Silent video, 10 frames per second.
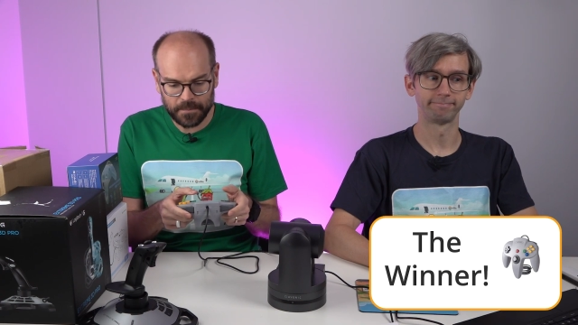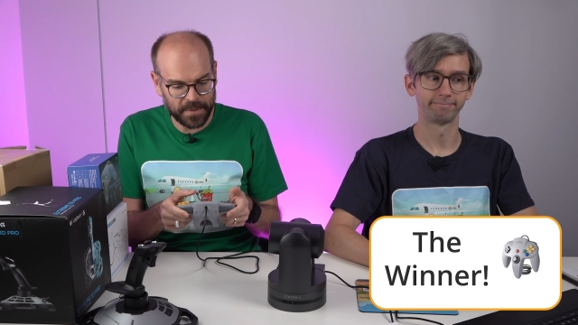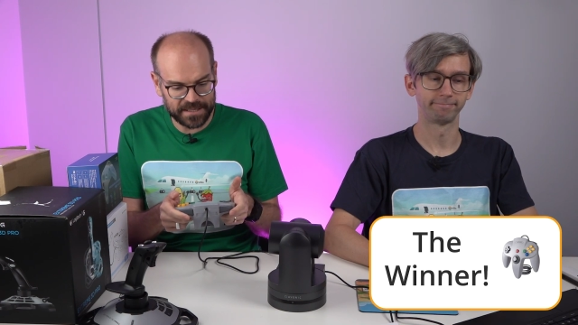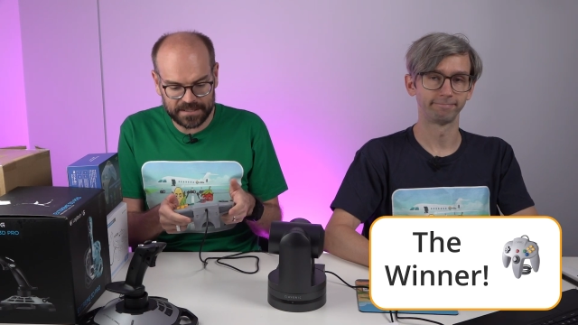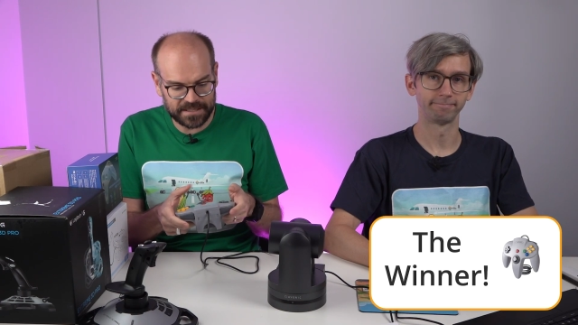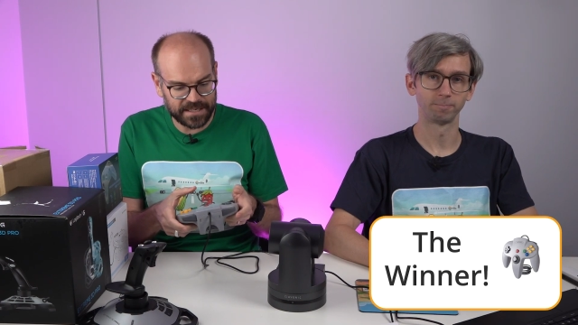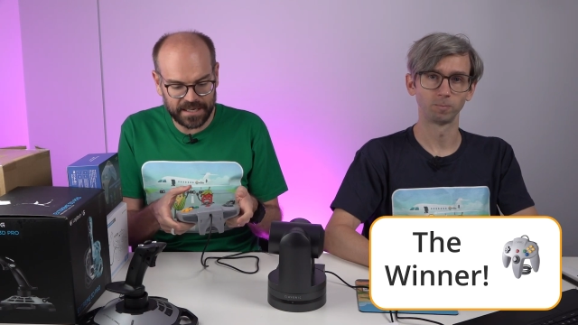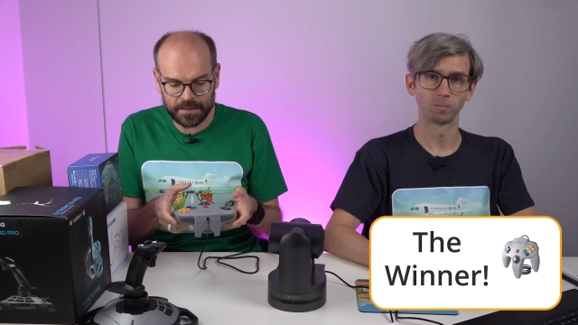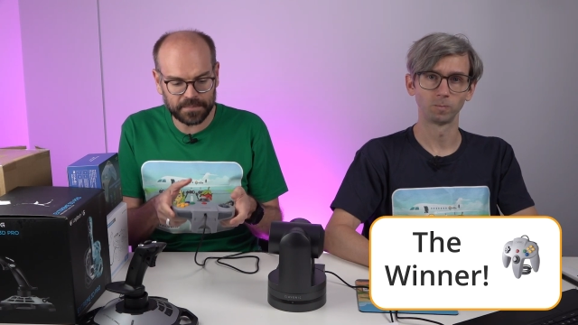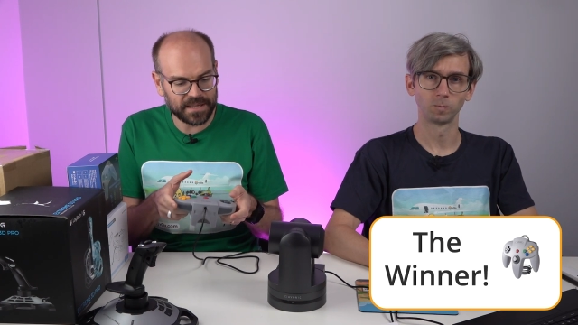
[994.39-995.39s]
Speaker 1: buttons
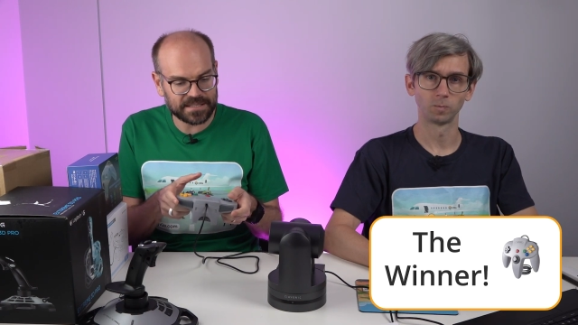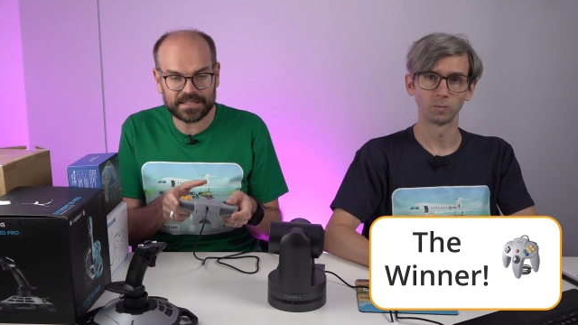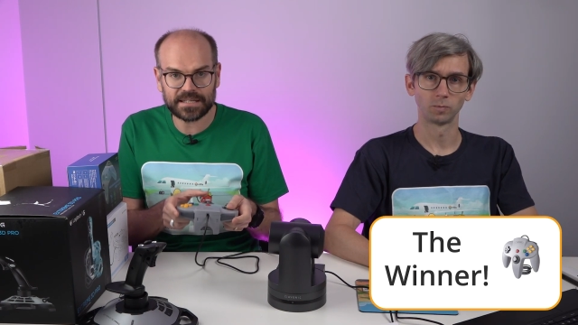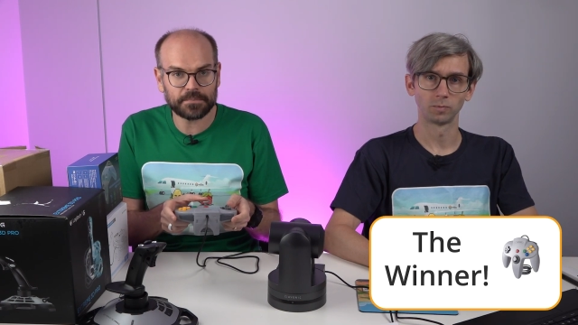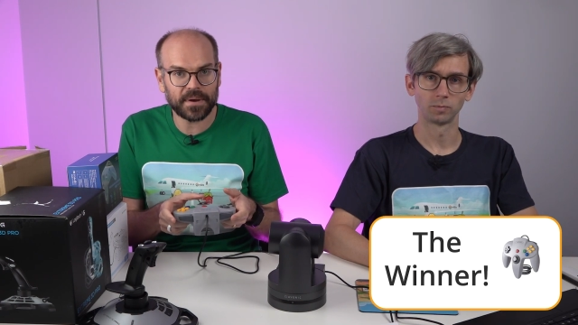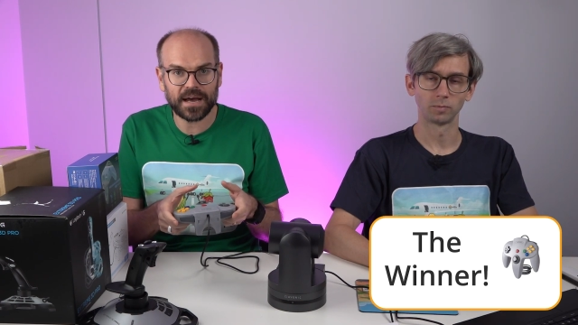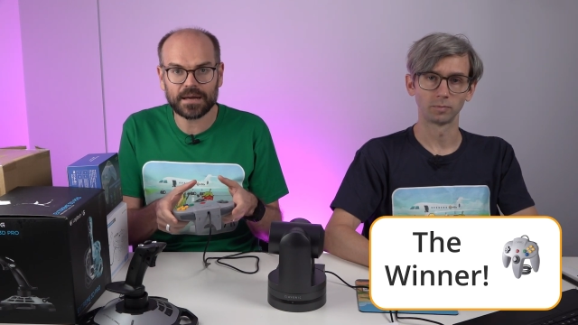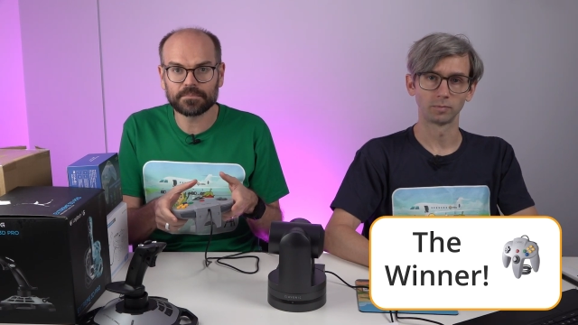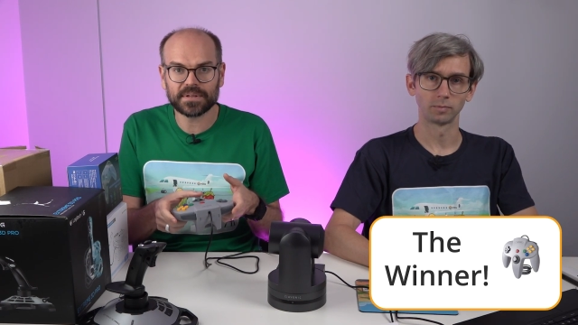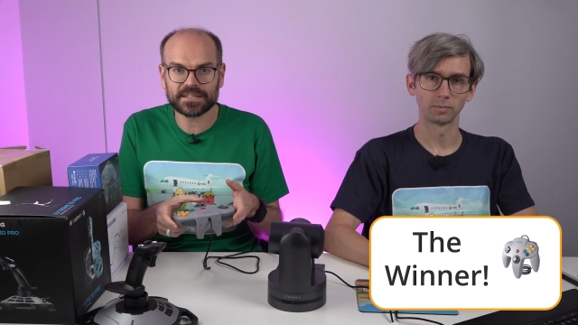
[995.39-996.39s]
here, plus a
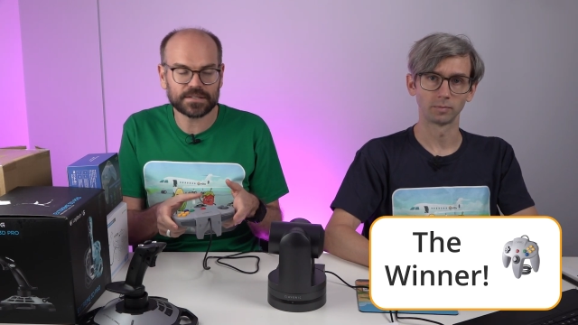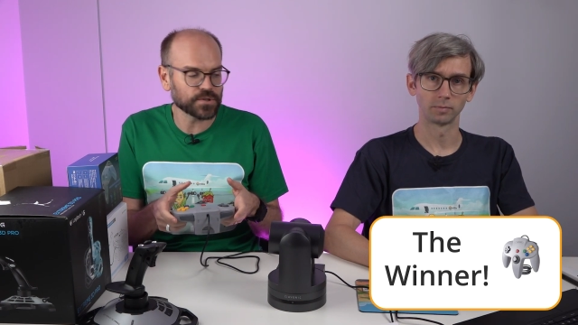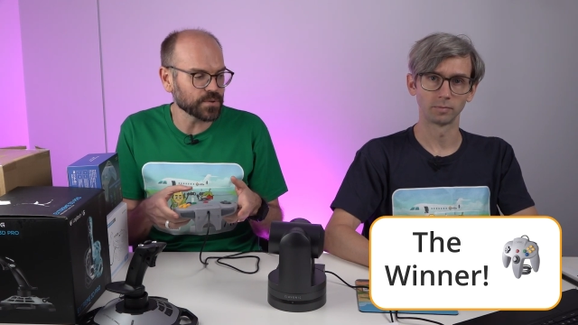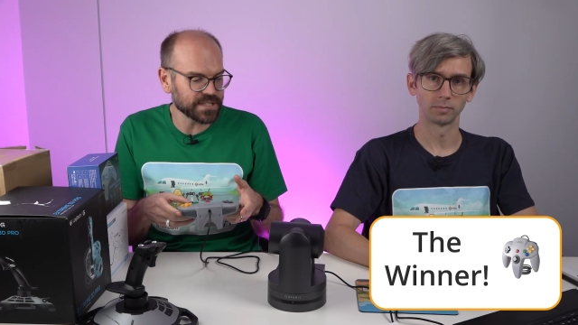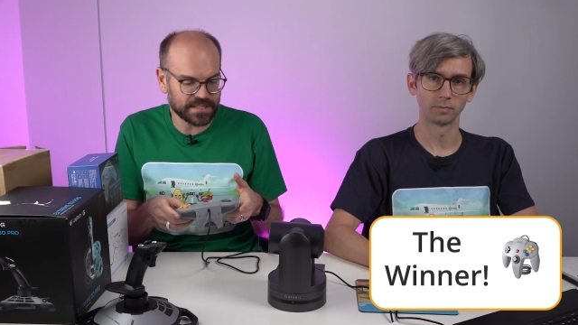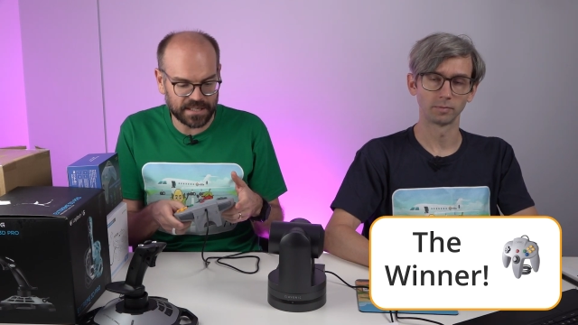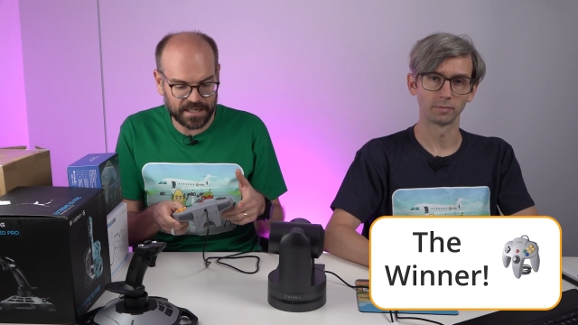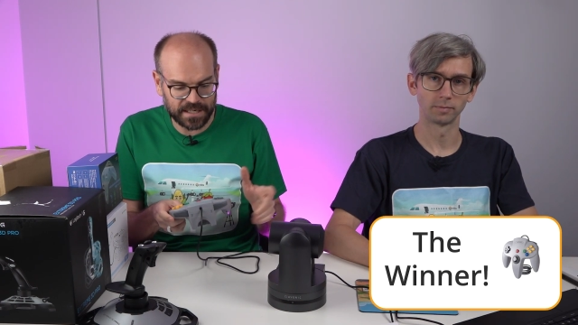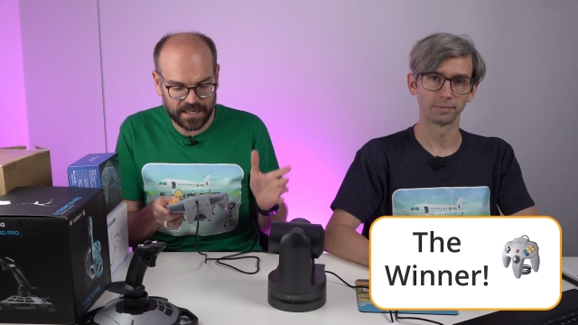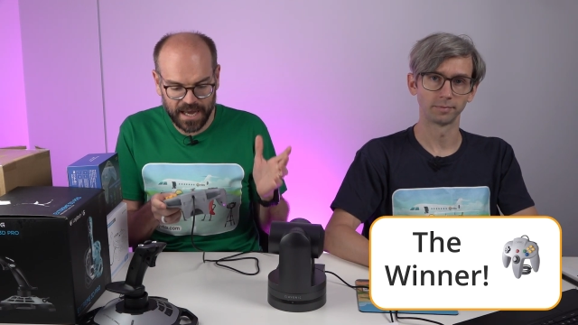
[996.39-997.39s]
D-pad, plus a joystick,
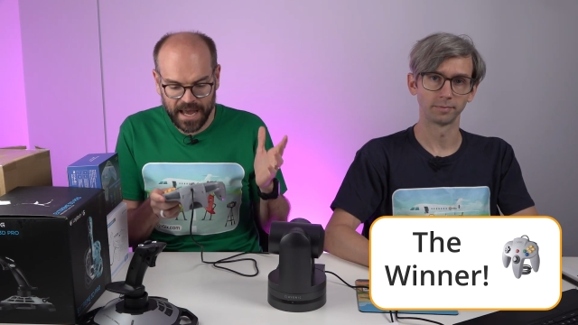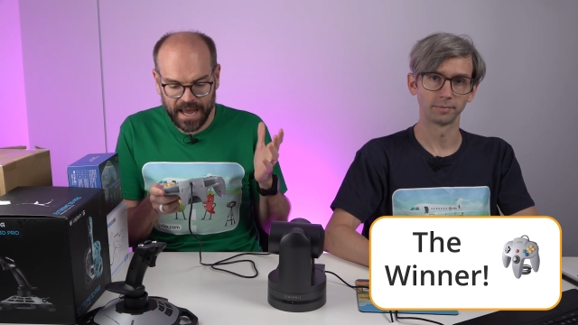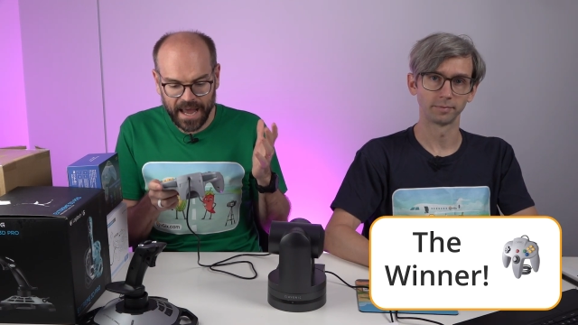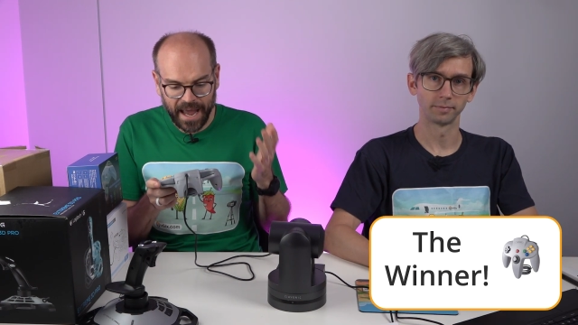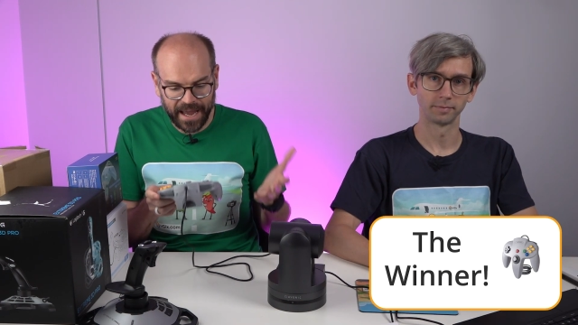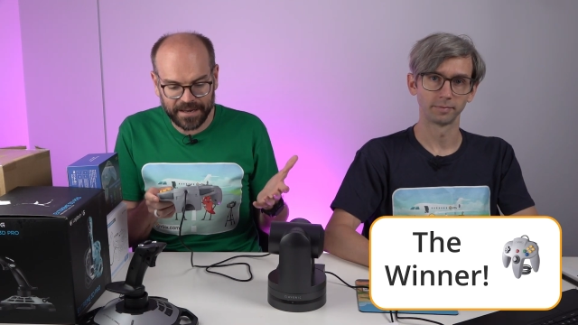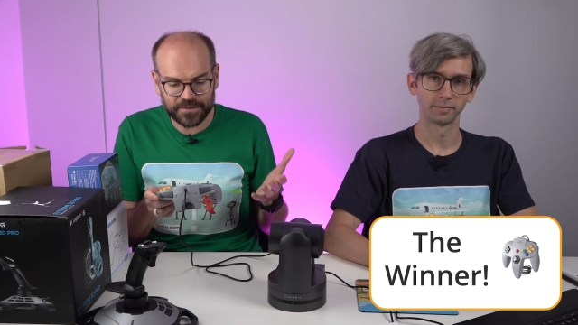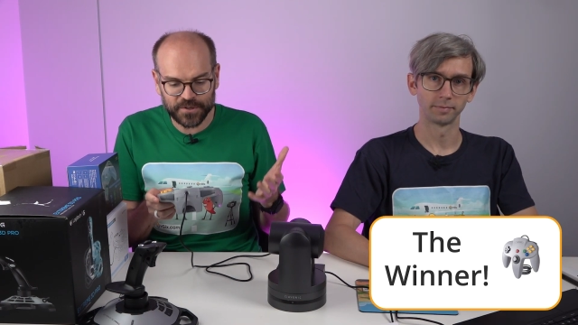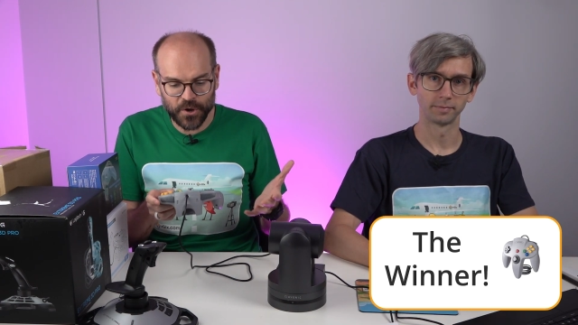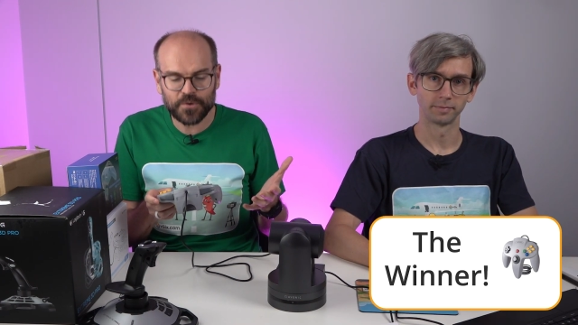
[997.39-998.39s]

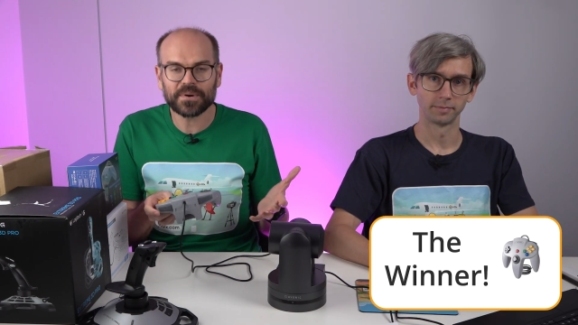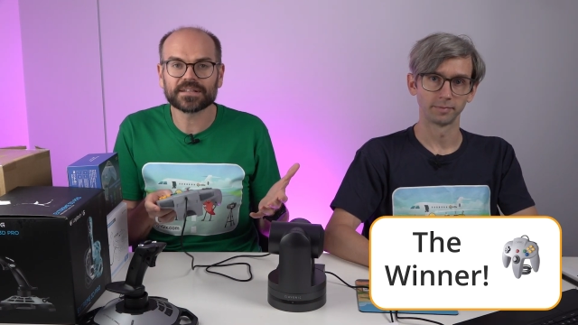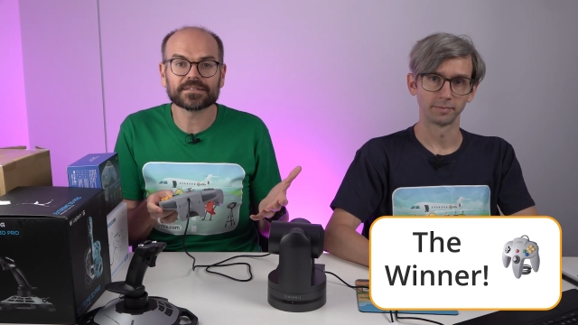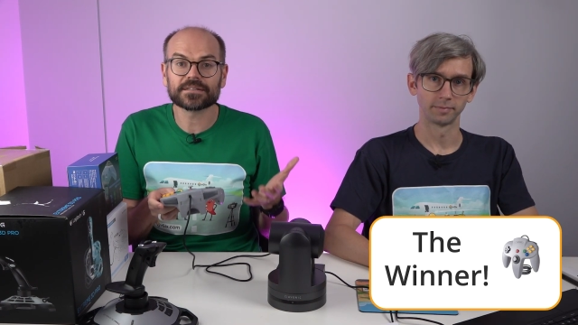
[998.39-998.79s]
and no buttons